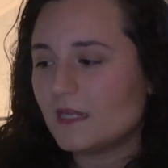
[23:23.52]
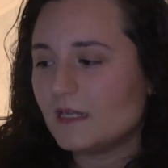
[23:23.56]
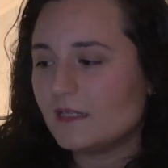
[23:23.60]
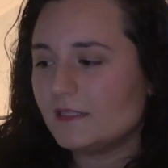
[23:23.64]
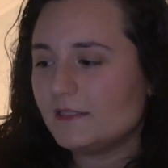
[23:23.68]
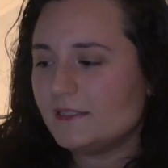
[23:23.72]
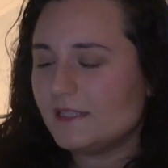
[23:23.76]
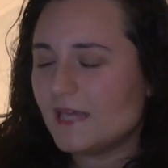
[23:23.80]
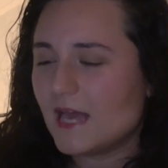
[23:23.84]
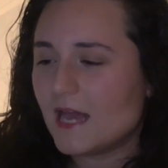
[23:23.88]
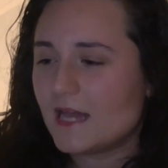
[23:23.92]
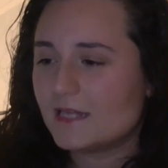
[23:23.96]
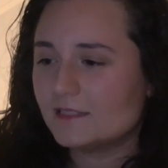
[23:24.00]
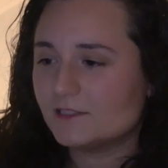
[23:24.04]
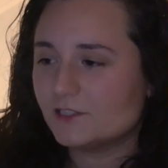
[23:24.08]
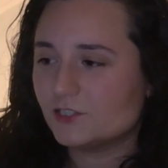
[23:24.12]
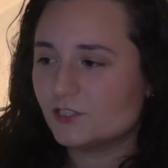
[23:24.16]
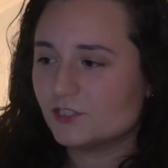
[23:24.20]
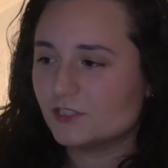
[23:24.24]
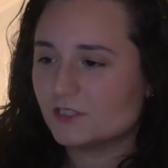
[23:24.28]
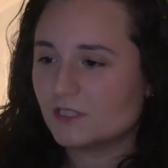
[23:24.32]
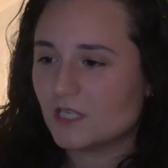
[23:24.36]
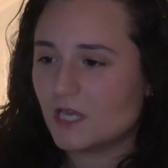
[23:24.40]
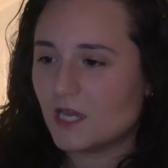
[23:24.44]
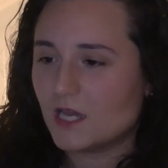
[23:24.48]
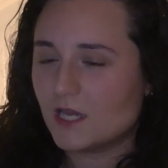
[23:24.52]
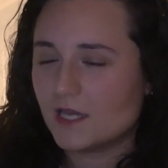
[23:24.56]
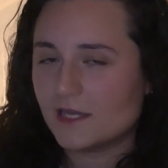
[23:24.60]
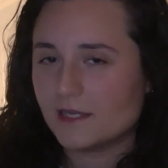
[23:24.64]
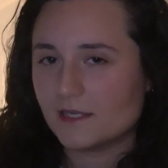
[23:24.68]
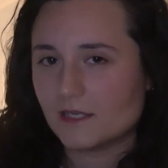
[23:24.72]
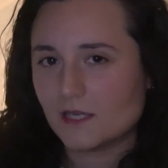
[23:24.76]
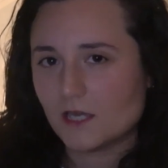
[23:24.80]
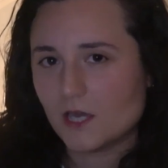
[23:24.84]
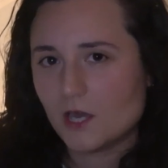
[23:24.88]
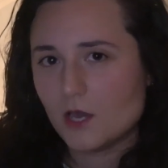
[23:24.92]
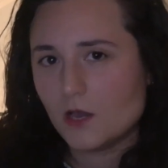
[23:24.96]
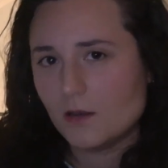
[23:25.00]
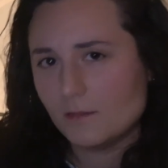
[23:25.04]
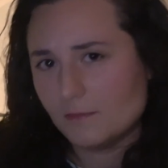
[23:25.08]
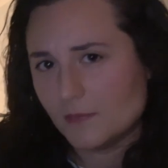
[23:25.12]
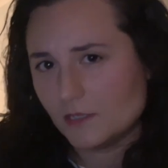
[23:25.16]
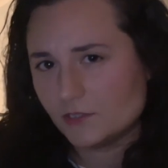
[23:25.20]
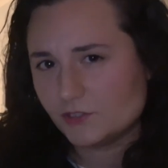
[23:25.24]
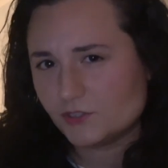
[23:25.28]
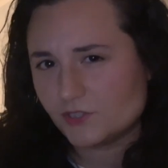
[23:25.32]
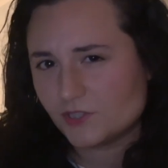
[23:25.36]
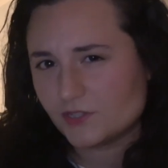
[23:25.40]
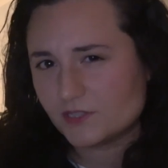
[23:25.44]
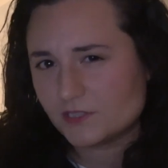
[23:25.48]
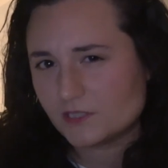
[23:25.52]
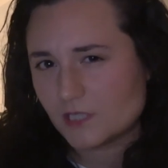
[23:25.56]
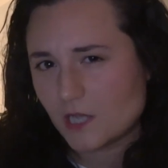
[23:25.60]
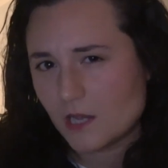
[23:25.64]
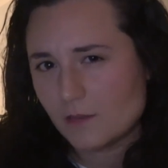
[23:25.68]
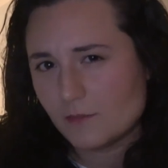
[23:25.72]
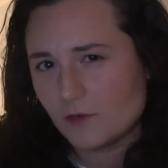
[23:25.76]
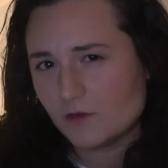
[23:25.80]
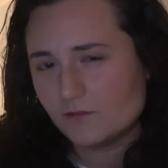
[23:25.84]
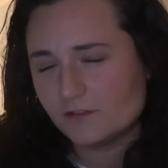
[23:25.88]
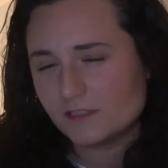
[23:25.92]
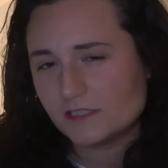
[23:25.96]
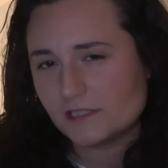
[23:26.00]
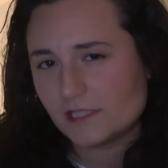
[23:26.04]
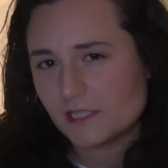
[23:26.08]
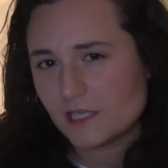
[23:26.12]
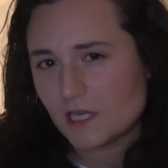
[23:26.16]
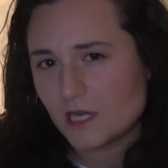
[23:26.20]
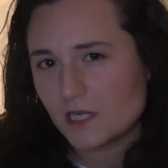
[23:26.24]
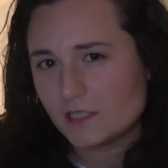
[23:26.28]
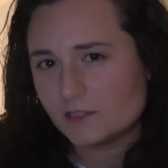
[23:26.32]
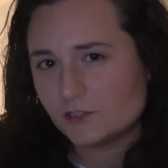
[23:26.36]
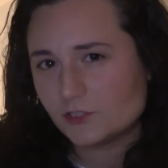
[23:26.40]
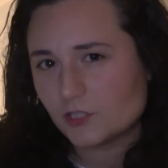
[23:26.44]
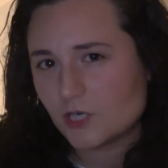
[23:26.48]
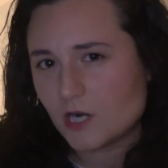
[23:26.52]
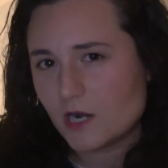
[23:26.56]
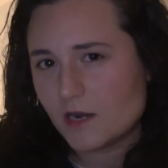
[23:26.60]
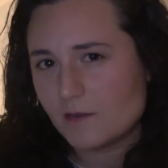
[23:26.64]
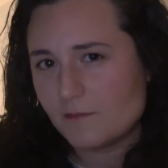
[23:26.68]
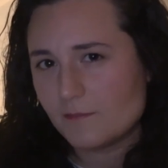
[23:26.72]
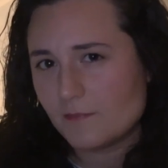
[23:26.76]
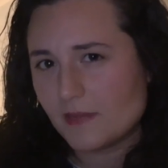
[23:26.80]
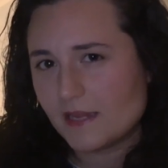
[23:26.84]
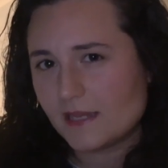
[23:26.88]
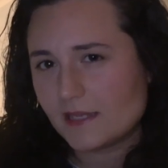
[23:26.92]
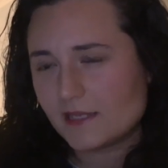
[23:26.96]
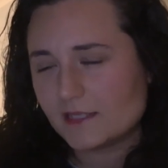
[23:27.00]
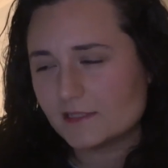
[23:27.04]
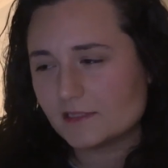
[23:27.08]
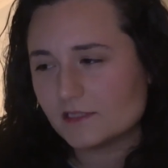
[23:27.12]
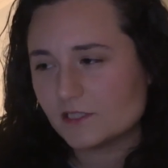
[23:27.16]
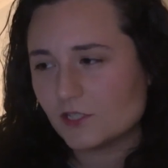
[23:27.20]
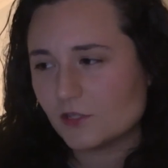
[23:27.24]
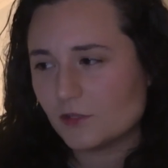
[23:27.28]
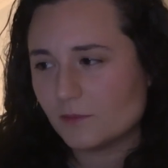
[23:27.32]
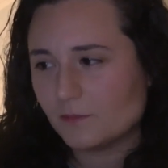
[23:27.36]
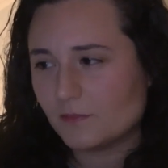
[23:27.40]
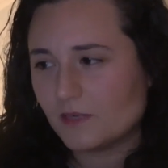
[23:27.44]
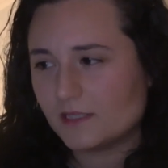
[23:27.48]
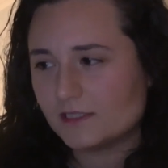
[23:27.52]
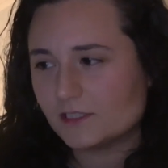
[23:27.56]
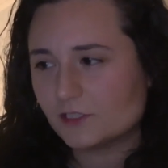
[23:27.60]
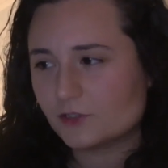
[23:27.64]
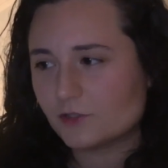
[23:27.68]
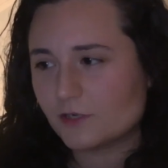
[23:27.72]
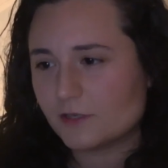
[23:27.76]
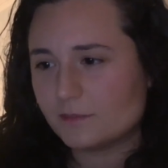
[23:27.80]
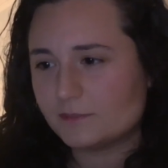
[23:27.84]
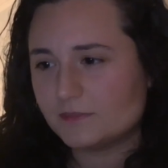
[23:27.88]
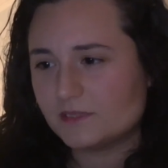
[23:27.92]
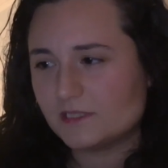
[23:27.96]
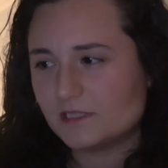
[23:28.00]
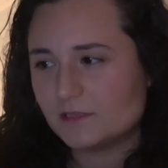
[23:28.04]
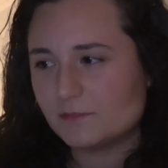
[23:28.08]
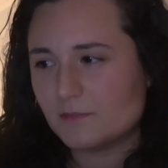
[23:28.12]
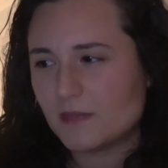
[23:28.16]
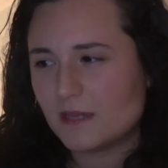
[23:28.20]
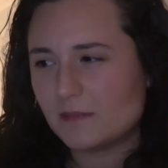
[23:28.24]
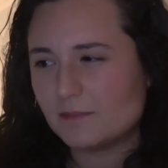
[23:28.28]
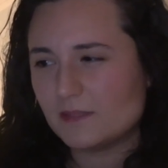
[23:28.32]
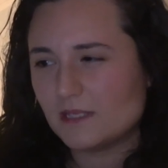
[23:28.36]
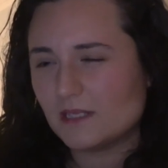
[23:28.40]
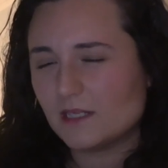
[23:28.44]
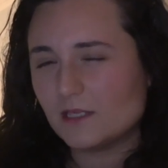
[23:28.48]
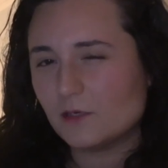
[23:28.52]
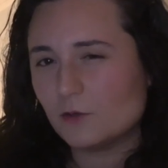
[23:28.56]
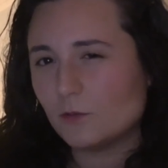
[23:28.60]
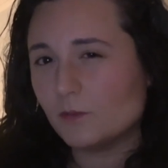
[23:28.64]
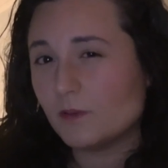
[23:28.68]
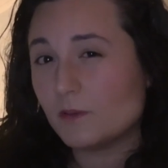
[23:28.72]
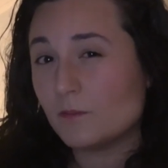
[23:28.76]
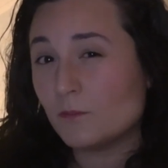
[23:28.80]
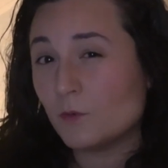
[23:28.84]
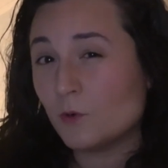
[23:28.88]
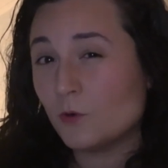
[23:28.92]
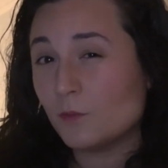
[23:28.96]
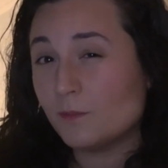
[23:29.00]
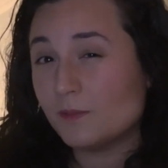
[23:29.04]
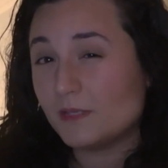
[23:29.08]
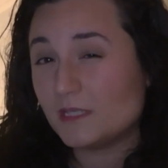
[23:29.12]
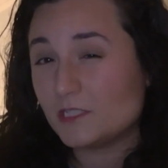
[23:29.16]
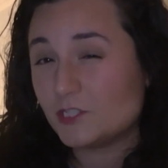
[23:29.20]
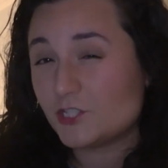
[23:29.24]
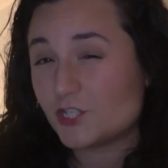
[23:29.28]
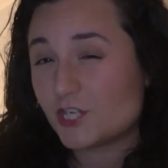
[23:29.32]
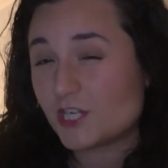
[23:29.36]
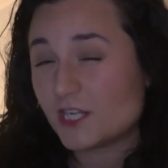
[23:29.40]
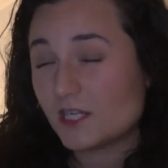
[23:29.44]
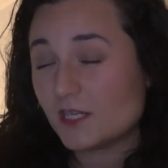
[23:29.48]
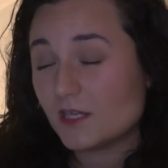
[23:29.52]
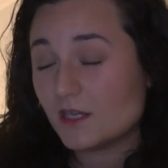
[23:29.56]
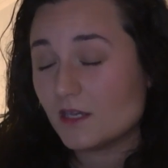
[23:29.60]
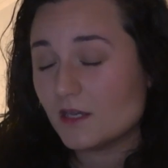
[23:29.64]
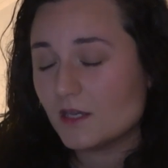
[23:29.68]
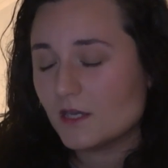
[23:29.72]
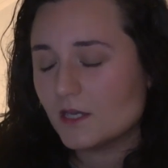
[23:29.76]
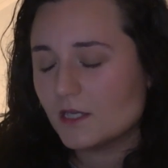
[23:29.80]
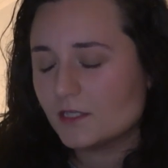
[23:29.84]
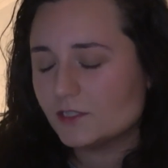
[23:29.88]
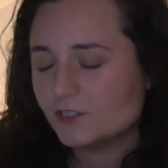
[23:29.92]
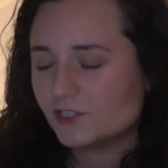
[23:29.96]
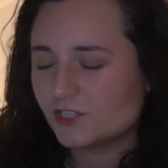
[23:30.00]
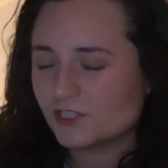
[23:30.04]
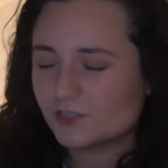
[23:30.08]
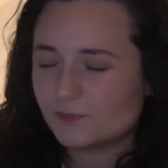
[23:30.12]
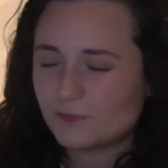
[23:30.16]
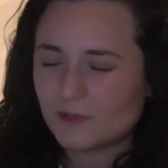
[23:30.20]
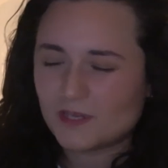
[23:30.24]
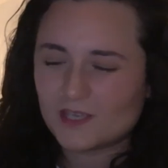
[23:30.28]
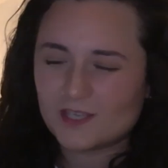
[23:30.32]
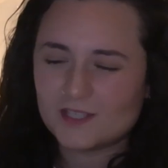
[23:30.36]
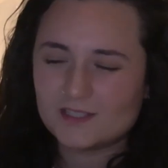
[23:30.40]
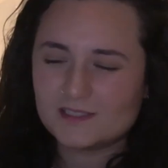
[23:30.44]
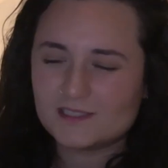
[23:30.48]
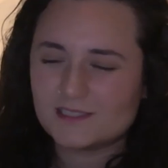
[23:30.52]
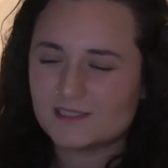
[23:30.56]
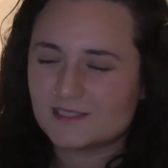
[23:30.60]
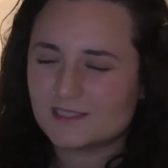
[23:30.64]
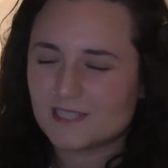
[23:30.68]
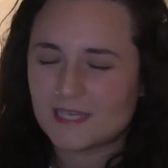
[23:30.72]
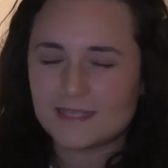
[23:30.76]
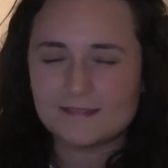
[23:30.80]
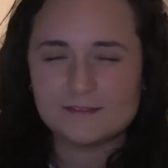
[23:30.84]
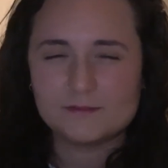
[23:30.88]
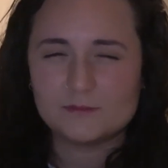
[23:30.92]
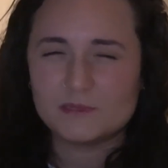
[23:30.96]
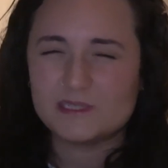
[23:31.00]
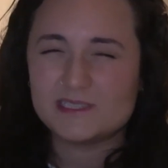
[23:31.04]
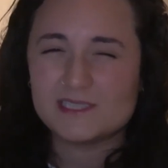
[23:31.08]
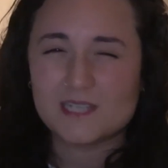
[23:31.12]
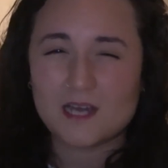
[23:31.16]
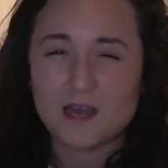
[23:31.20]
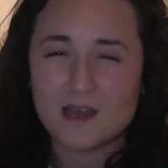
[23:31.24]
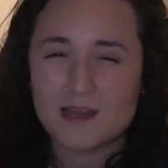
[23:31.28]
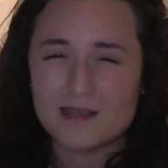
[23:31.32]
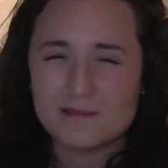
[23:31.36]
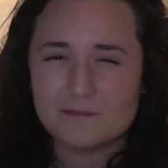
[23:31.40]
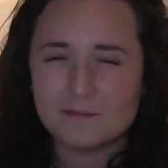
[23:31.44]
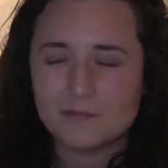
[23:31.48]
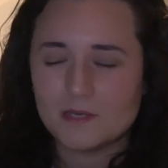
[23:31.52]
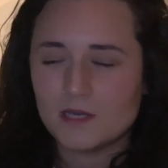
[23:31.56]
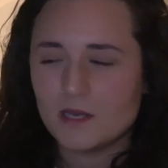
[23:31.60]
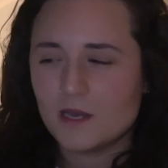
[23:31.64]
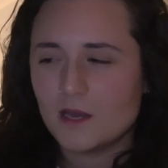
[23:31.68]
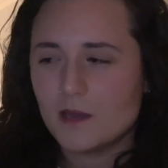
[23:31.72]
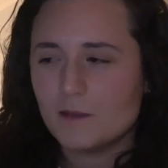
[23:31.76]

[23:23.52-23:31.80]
yeah, just like most of the time, obviously, I try and make it so that my script is maybe a little bit more PG, just because it saves me time.